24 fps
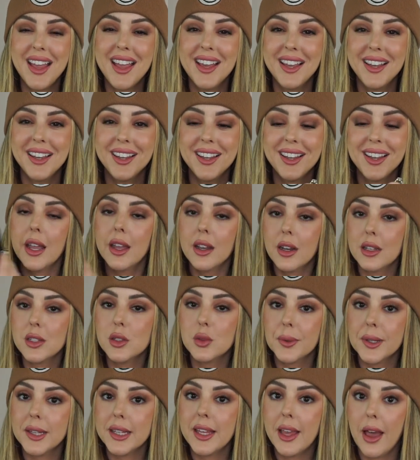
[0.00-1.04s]
It is
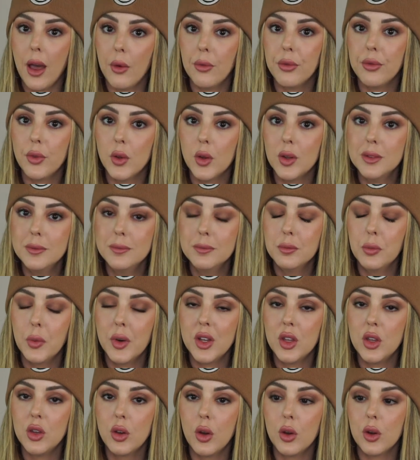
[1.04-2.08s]
really helpful
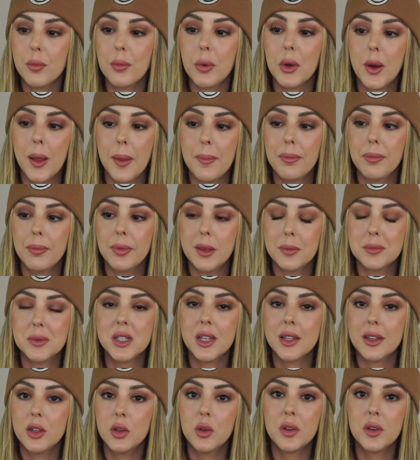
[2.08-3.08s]
when you go to put on lipstick.